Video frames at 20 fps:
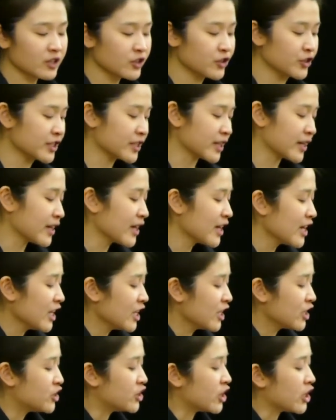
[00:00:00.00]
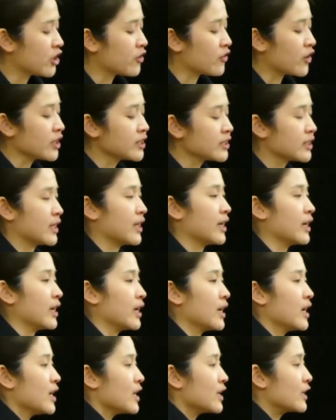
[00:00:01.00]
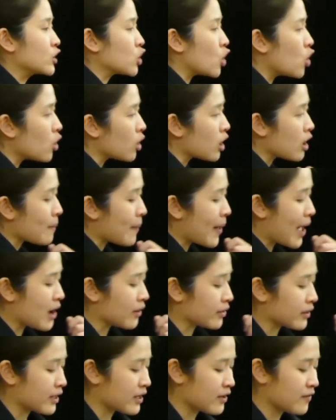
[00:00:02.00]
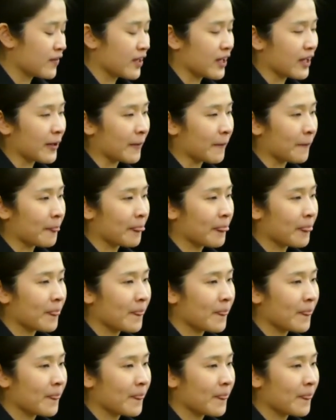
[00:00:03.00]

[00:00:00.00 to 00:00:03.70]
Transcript: You see, generosity is all about giving.